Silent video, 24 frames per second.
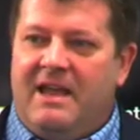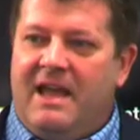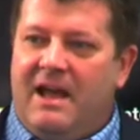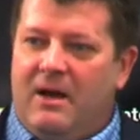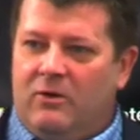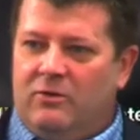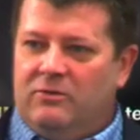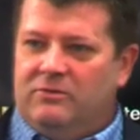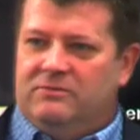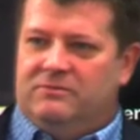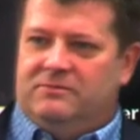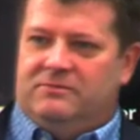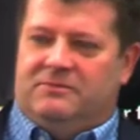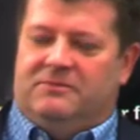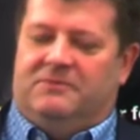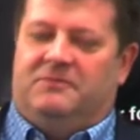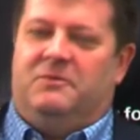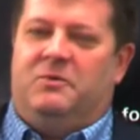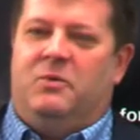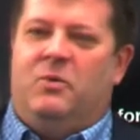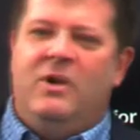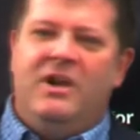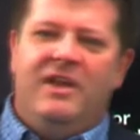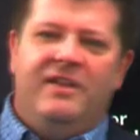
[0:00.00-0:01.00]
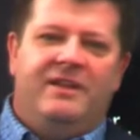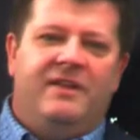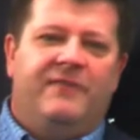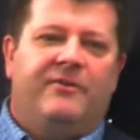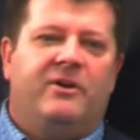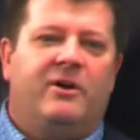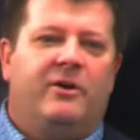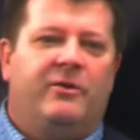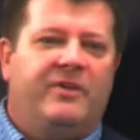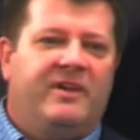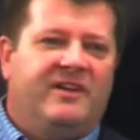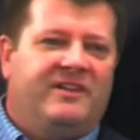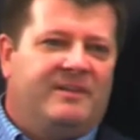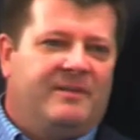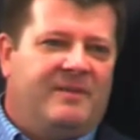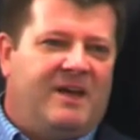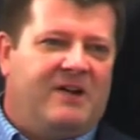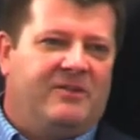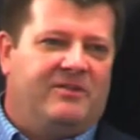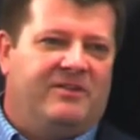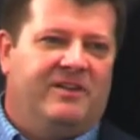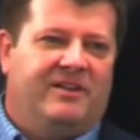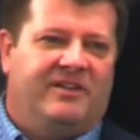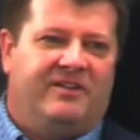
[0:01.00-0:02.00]
Now, one of the difficult things
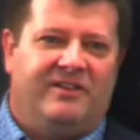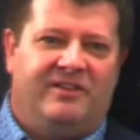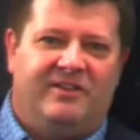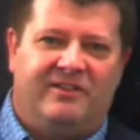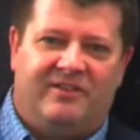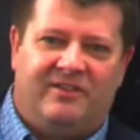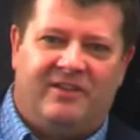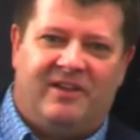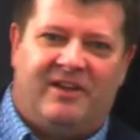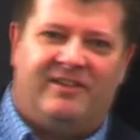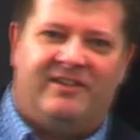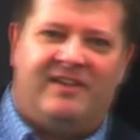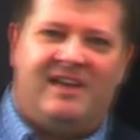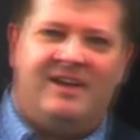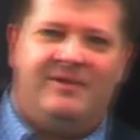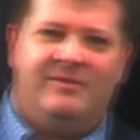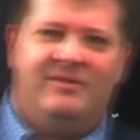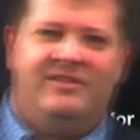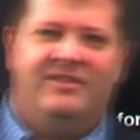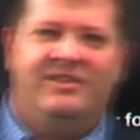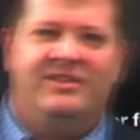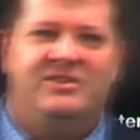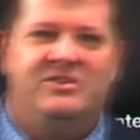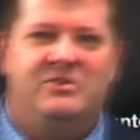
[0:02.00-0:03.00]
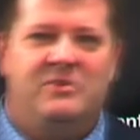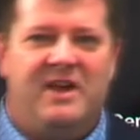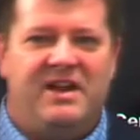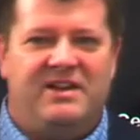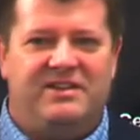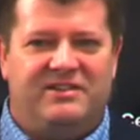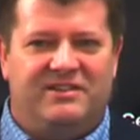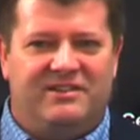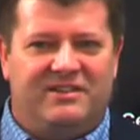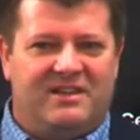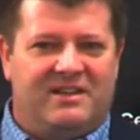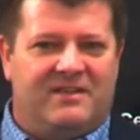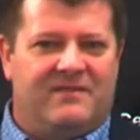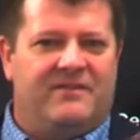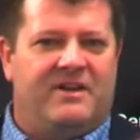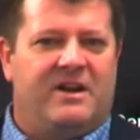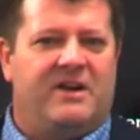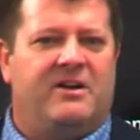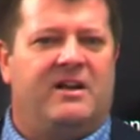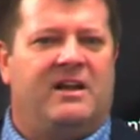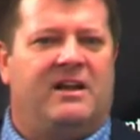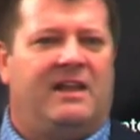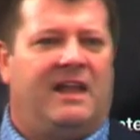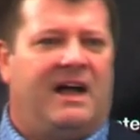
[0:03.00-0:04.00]
about this is assessment situations can
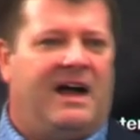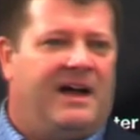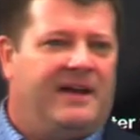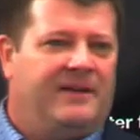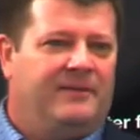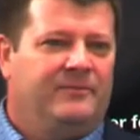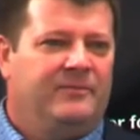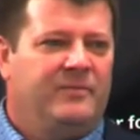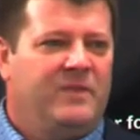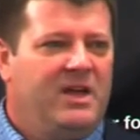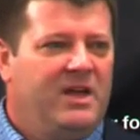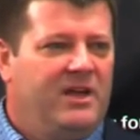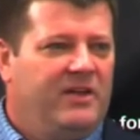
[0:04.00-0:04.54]
vary a lot.